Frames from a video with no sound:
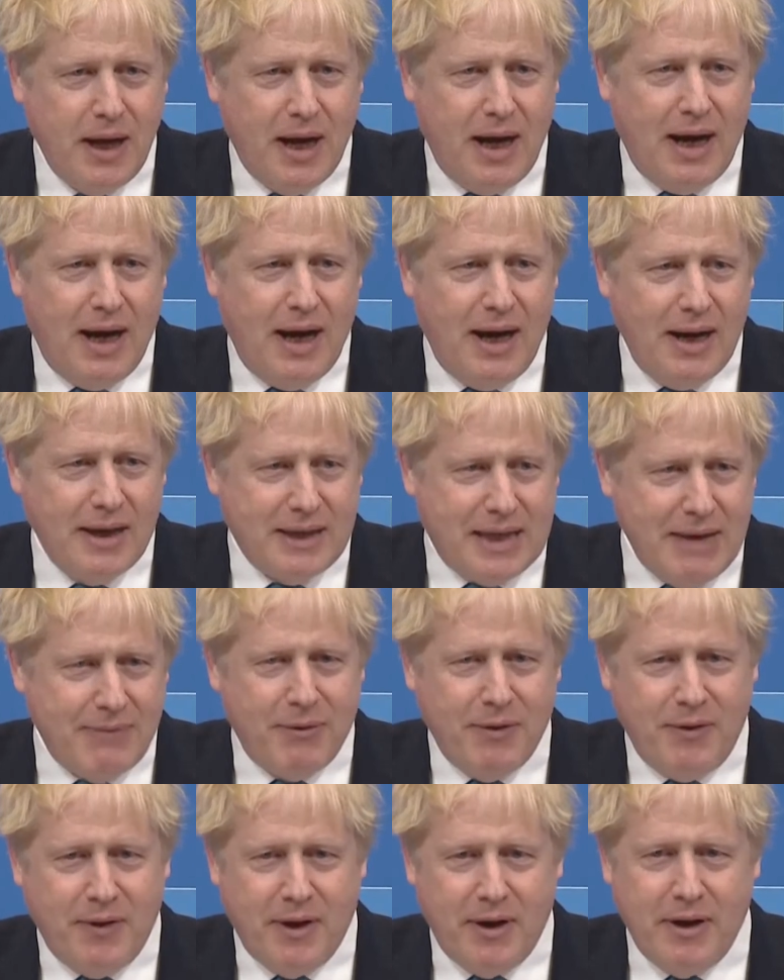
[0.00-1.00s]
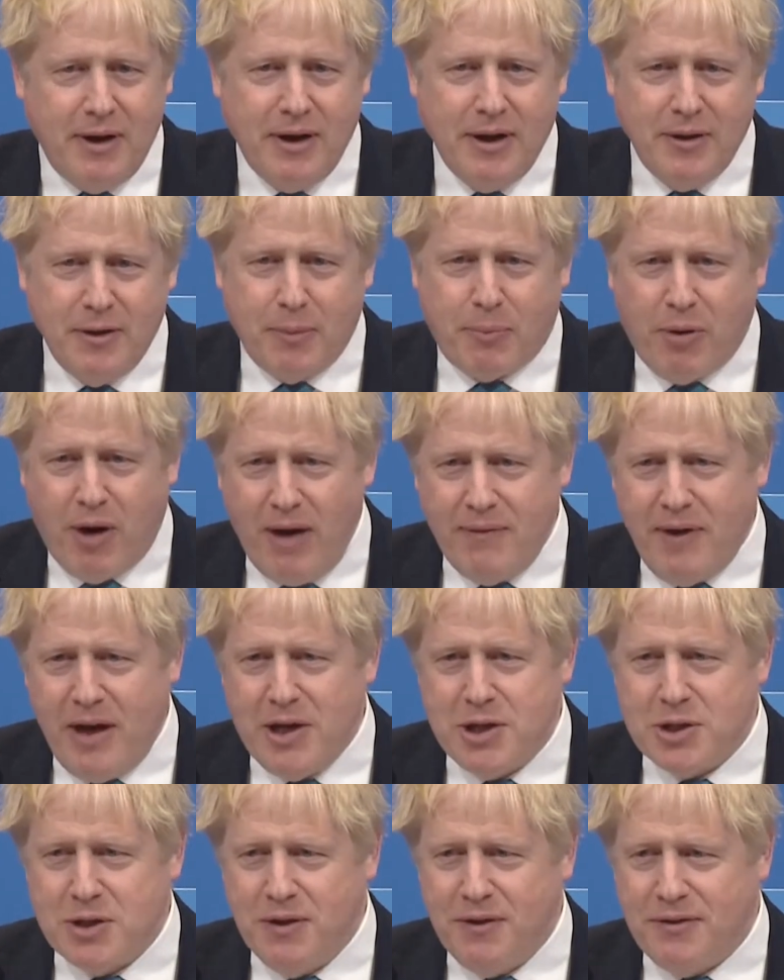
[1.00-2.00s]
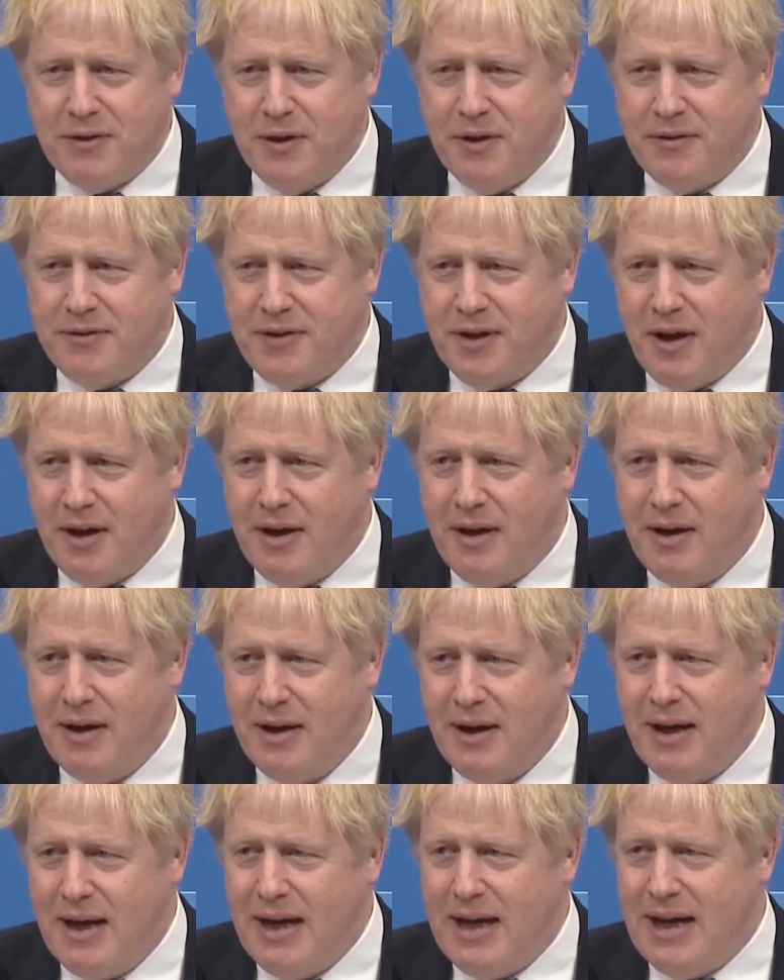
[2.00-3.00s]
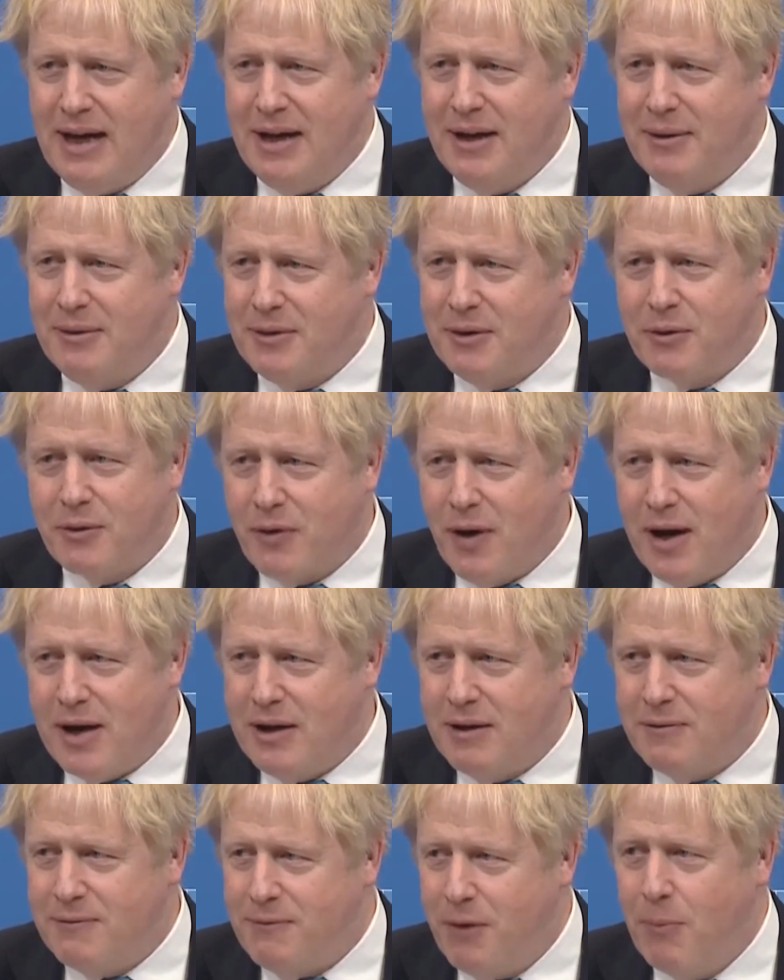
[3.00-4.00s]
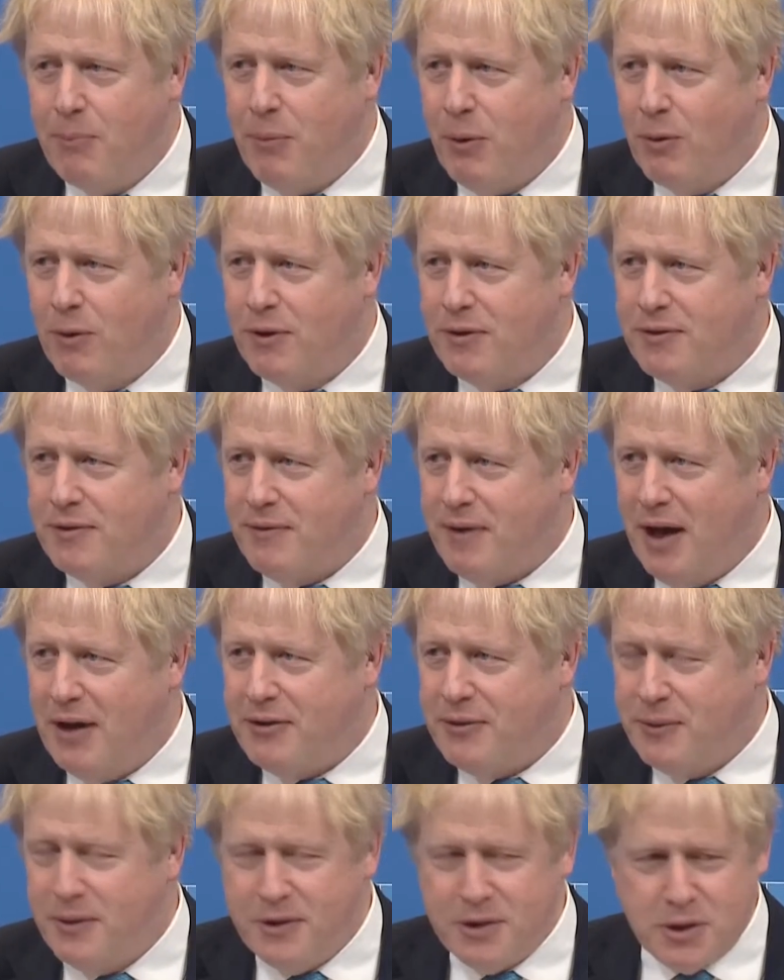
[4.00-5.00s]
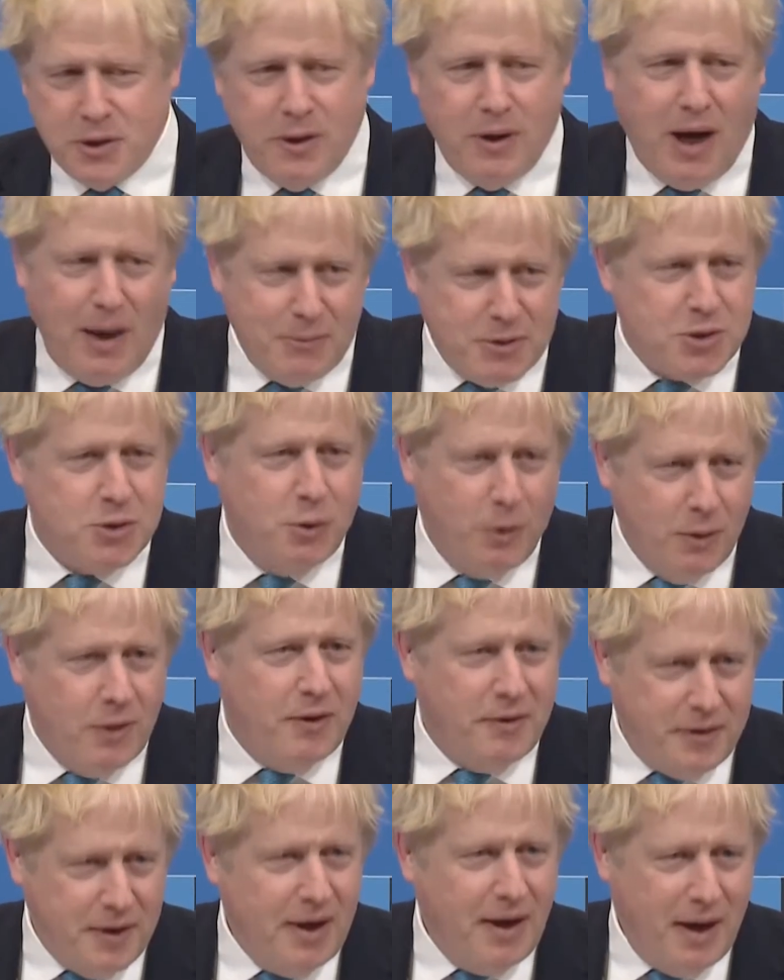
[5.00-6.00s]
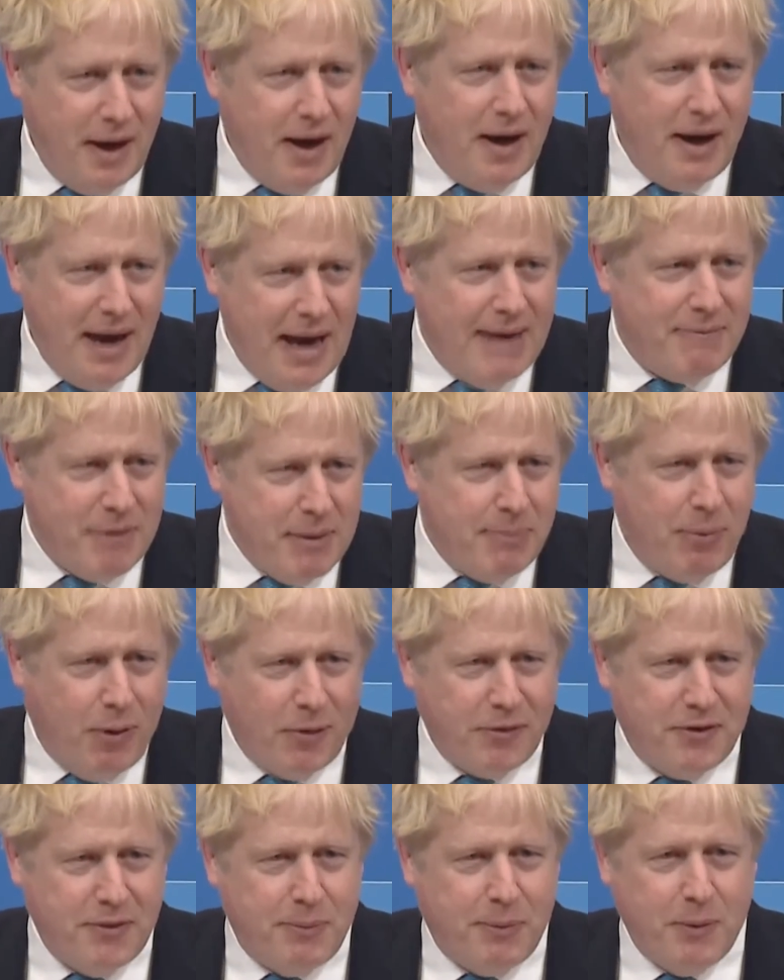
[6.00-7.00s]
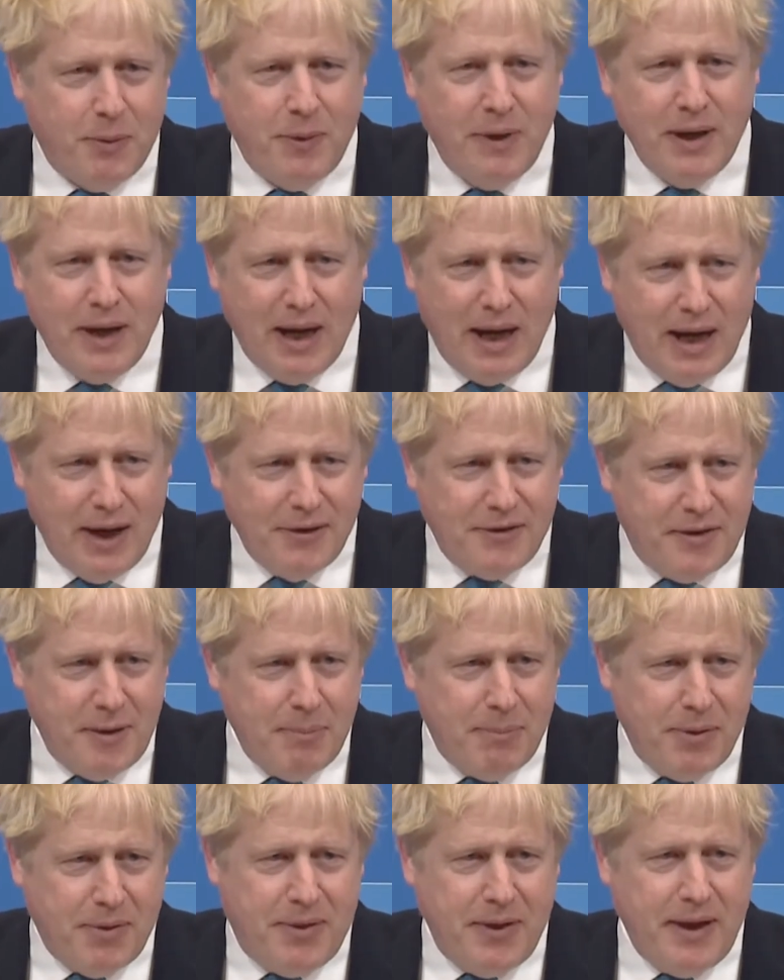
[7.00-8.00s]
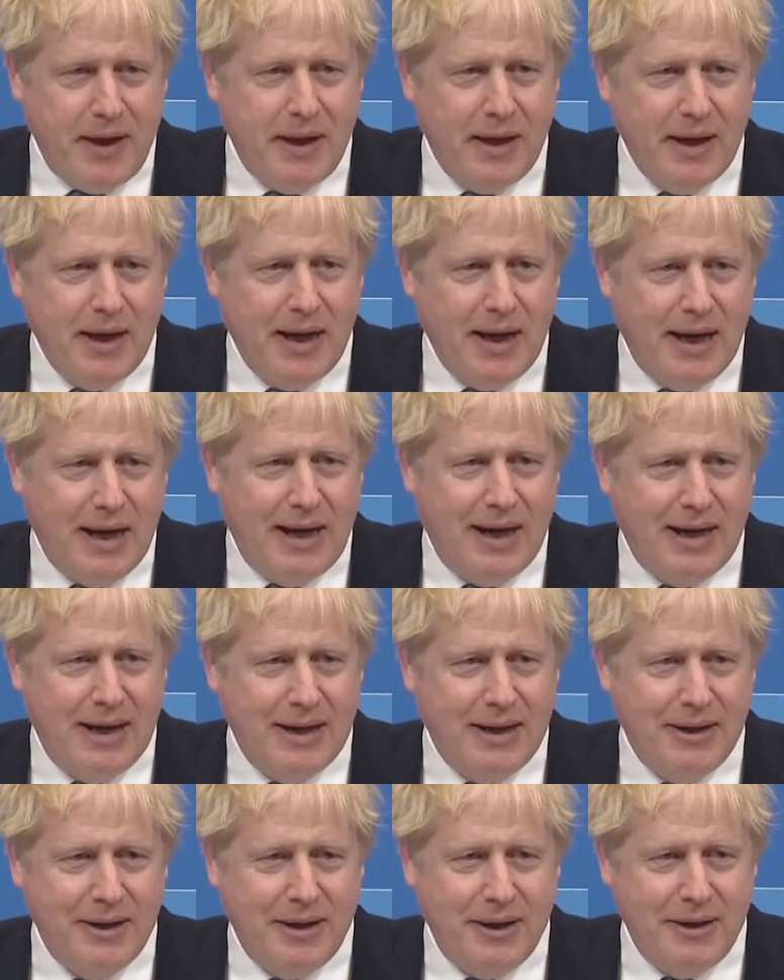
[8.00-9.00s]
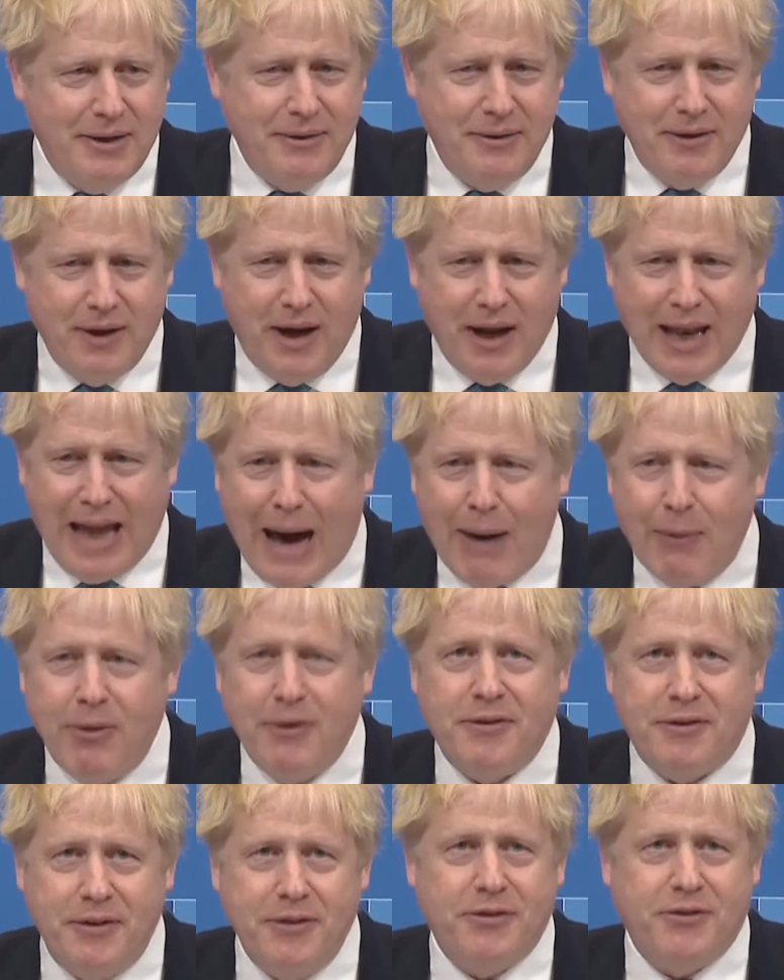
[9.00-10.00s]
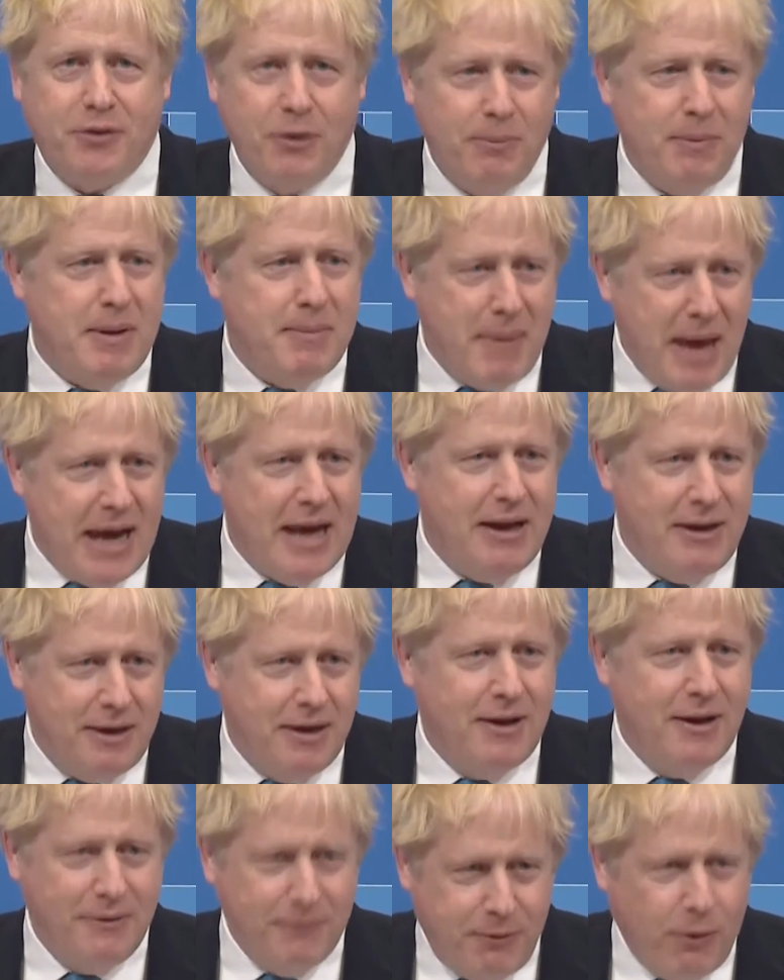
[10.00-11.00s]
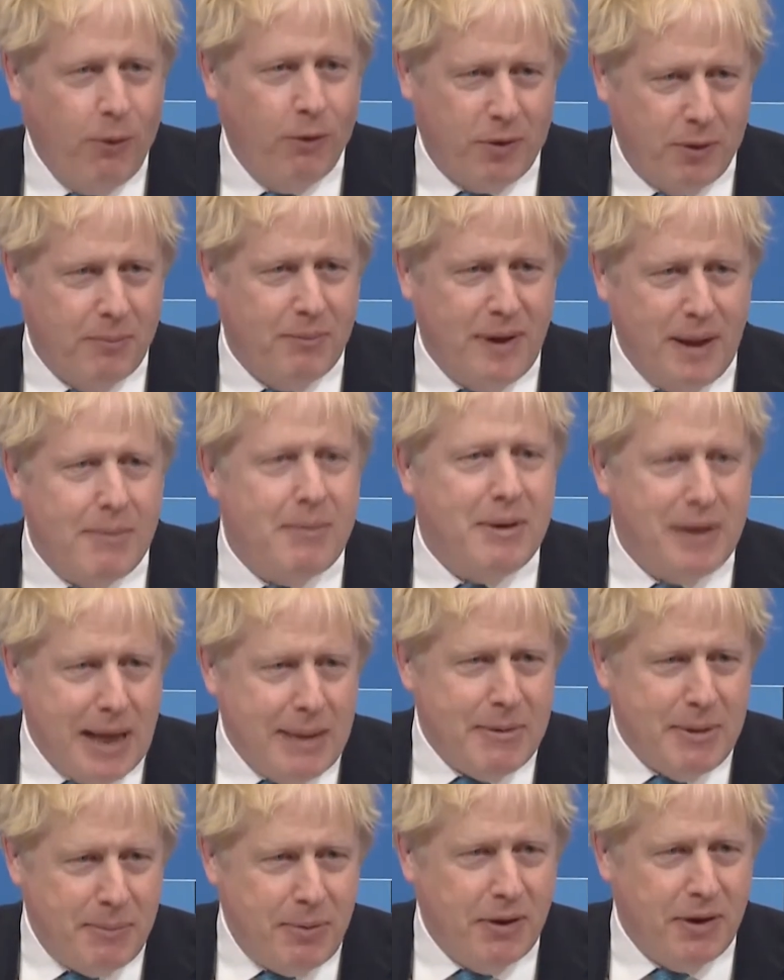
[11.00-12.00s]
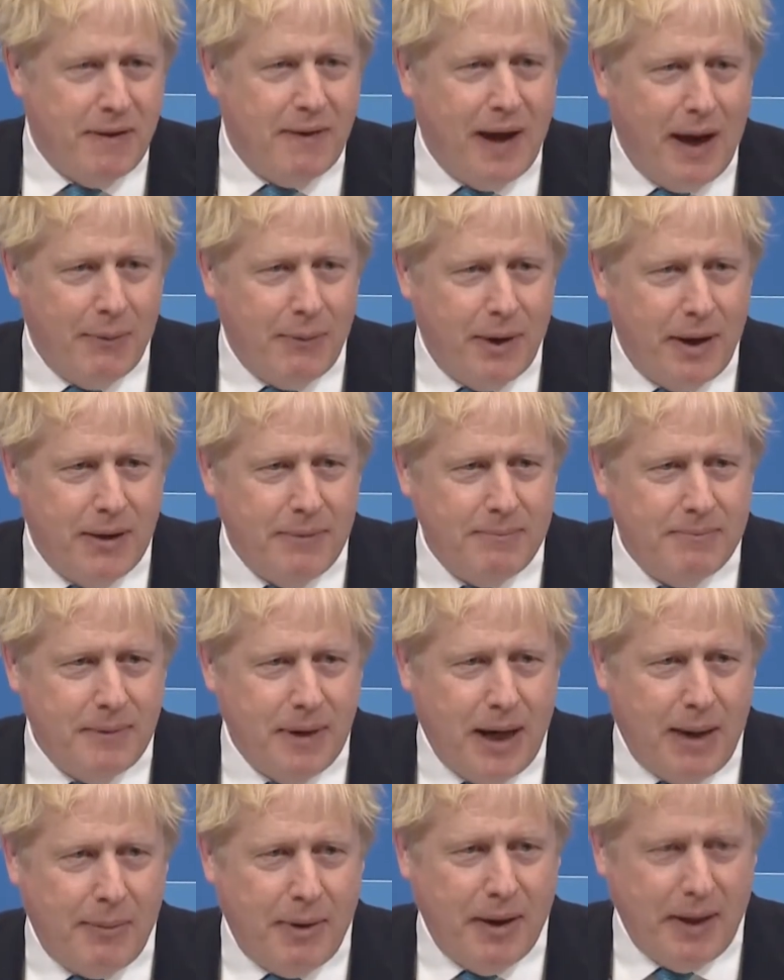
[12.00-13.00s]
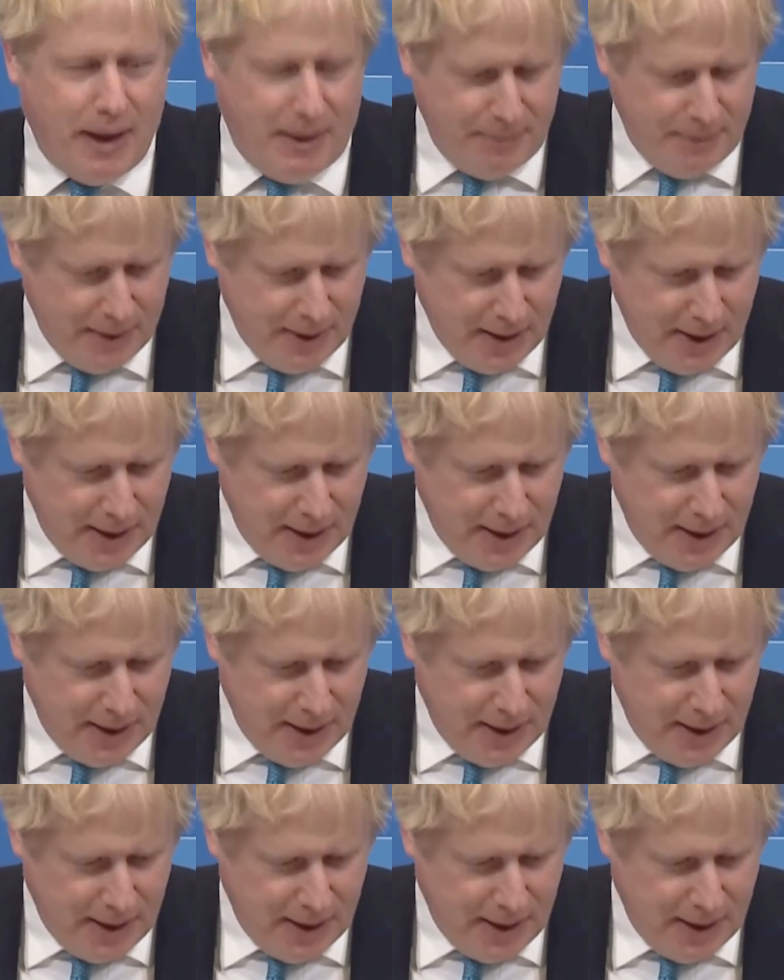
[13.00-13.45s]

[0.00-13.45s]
uh, given the, the privations that uh, uh, Ukrainian footballers have had to endure, I'm sure that uh, every possible uh, sympathy uh, uh and allowances should be made for them. Let me, let me put it that way. How about that?